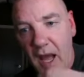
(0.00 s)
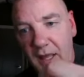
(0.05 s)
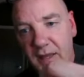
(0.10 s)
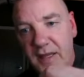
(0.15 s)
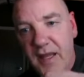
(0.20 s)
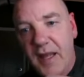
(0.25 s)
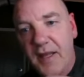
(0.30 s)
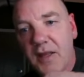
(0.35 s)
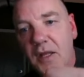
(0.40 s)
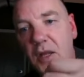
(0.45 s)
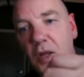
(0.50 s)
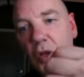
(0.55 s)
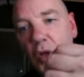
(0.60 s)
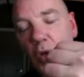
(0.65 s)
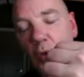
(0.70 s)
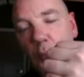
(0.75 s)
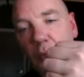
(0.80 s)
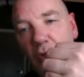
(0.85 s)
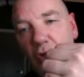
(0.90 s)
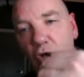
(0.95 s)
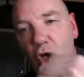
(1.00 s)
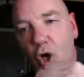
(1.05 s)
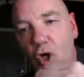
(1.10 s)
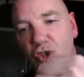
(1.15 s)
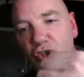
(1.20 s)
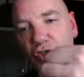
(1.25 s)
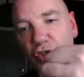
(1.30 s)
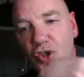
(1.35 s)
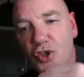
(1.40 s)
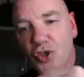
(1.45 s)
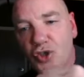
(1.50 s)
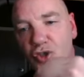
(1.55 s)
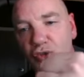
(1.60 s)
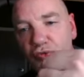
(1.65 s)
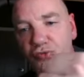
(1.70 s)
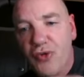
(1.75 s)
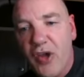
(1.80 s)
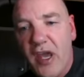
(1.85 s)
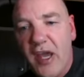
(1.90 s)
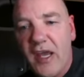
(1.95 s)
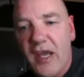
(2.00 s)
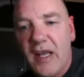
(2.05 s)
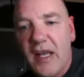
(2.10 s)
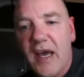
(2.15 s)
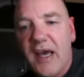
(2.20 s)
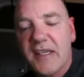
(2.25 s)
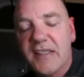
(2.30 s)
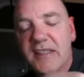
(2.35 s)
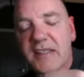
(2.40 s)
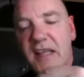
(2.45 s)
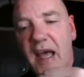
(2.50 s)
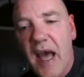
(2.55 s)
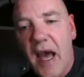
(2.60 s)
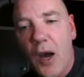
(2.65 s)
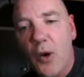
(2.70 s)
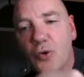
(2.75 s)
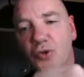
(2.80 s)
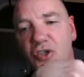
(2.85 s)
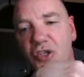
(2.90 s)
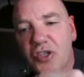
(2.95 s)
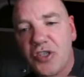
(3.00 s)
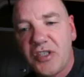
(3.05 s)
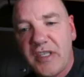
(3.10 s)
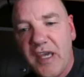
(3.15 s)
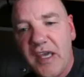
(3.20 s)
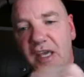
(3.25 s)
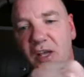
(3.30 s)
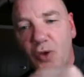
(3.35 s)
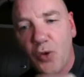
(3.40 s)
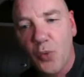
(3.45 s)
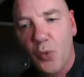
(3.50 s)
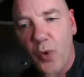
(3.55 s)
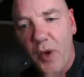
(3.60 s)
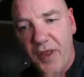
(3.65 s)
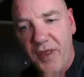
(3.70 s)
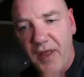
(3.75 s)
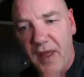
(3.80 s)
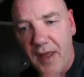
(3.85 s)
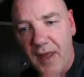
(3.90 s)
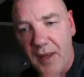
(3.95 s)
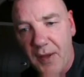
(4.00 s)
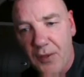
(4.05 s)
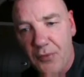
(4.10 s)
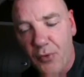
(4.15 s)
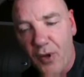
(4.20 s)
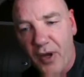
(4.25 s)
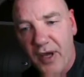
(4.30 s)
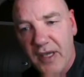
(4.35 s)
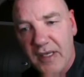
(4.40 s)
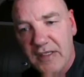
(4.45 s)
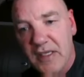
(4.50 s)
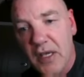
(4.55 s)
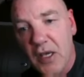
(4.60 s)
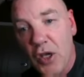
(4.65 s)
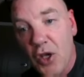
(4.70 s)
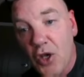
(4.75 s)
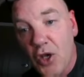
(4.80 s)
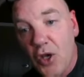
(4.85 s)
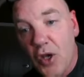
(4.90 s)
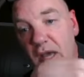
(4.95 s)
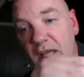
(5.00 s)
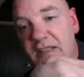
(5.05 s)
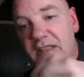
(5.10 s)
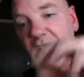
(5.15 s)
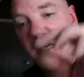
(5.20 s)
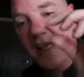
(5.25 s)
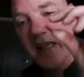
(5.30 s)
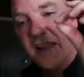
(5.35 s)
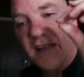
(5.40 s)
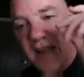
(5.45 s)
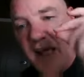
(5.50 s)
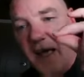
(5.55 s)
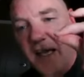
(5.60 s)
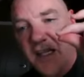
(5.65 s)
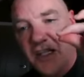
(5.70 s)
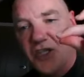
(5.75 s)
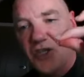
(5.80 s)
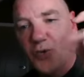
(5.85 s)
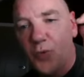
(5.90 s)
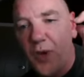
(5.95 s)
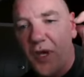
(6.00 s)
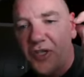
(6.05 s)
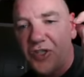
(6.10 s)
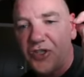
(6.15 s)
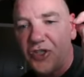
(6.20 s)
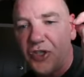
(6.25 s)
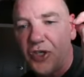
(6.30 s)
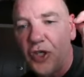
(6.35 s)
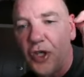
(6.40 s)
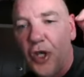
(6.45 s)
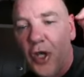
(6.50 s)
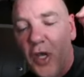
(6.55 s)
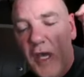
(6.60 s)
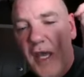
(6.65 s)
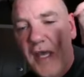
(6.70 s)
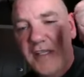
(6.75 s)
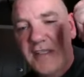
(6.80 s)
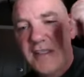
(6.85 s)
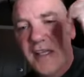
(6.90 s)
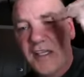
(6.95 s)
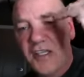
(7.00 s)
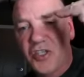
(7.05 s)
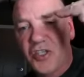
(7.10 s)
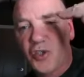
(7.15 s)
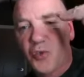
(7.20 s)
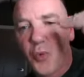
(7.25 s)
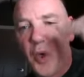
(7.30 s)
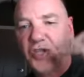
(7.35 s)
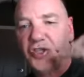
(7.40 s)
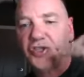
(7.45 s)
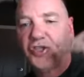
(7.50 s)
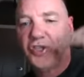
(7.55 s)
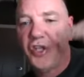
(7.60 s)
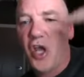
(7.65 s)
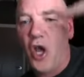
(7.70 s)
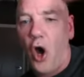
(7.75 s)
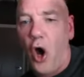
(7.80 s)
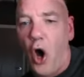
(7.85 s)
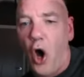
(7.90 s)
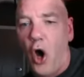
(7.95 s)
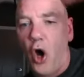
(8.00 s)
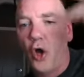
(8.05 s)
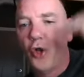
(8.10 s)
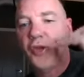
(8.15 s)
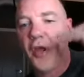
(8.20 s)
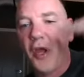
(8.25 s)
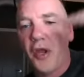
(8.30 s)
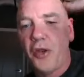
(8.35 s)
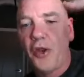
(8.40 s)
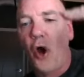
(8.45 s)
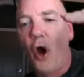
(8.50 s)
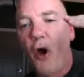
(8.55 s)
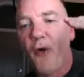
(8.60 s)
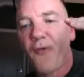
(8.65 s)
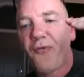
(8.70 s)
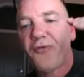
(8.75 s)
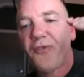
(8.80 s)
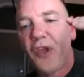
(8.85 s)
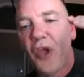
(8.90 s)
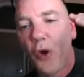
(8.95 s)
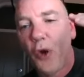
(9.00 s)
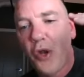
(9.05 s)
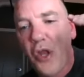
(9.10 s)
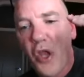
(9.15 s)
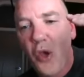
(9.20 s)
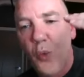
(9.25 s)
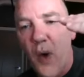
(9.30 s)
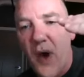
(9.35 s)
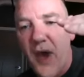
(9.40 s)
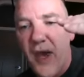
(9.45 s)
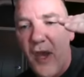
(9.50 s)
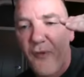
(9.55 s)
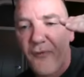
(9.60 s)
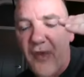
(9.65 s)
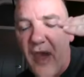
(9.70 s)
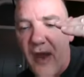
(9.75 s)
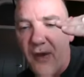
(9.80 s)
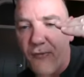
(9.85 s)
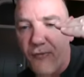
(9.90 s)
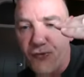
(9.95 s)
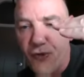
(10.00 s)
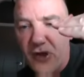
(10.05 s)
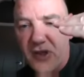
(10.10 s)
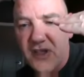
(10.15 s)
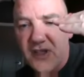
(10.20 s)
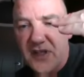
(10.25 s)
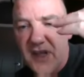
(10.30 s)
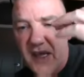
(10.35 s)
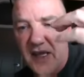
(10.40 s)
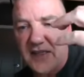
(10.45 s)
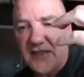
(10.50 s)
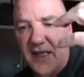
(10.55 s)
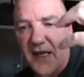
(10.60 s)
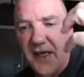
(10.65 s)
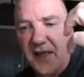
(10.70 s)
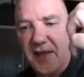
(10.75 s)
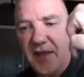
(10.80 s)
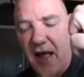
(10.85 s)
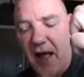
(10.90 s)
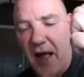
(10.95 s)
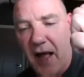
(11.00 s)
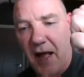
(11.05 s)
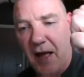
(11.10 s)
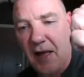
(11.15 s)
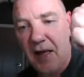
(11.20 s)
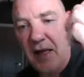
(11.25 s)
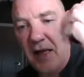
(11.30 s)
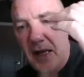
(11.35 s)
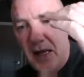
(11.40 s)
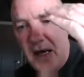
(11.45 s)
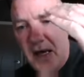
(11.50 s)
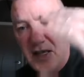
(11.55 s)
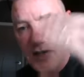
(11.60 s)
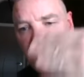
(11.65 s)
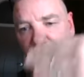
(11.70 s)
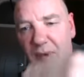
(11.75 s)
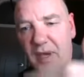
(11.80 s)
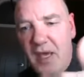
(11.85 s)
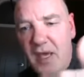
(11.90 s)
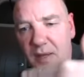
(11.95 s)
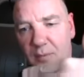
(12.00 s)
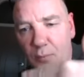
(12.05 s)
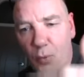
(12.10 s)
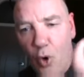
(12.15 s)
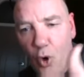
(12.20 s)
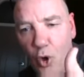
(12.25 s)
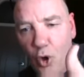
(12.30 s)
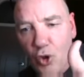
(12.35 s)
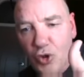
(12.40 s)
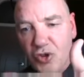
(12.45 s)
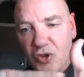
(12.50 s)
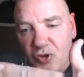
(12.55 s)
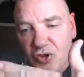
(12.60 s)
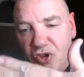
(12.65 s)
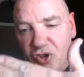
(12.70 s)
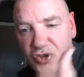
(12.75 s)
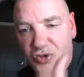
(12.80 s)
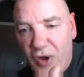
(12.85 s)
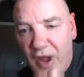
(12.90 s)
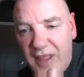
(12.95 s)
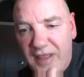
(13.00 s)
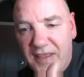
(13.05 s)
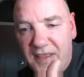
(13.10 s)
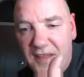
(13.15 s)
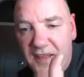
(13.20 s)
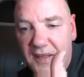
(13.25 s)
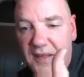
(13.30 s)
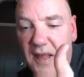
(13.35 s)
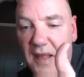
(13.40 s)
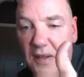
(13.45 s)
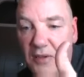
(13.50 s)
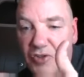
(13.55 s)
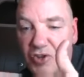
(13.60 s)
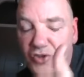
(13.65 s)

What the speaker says: And then because she doesn't realize and how to deal with it, right? It's like a light switch. It's like switching it on and off. The only way of getting rid of things like that is being more strengthen